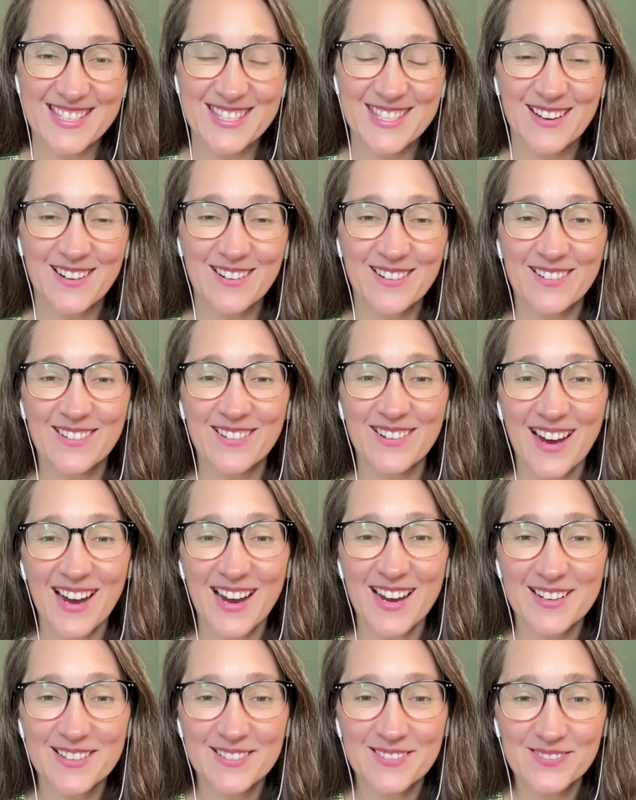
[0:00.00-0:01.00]
so
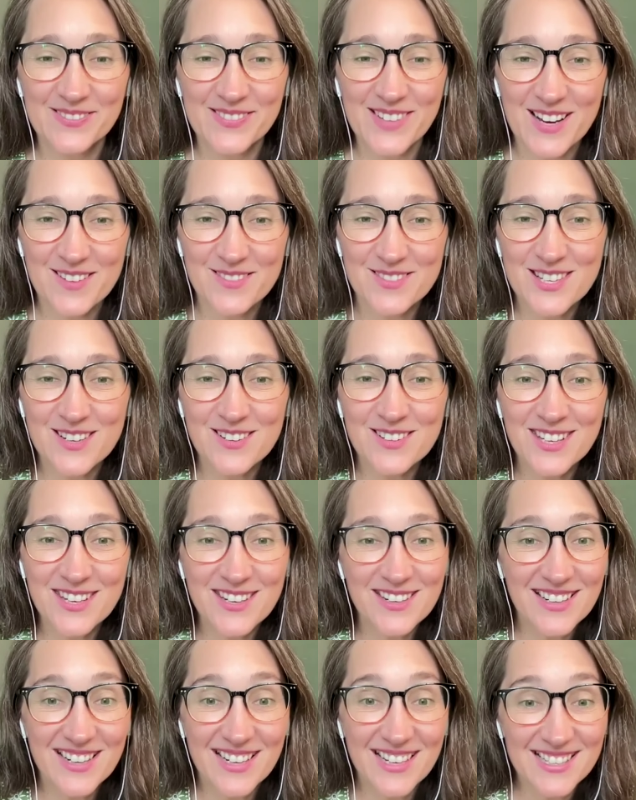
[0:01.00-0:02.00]
um, I'm so
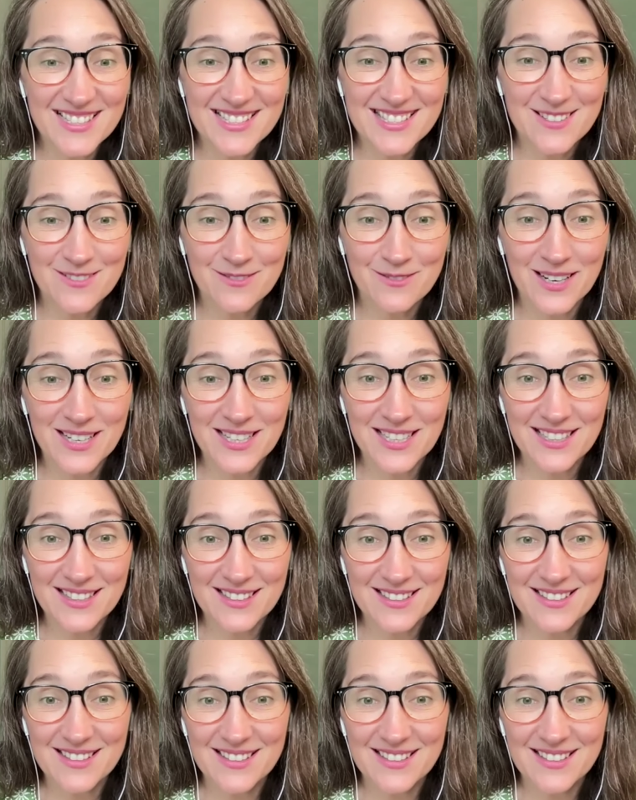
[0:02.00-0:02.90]
curious what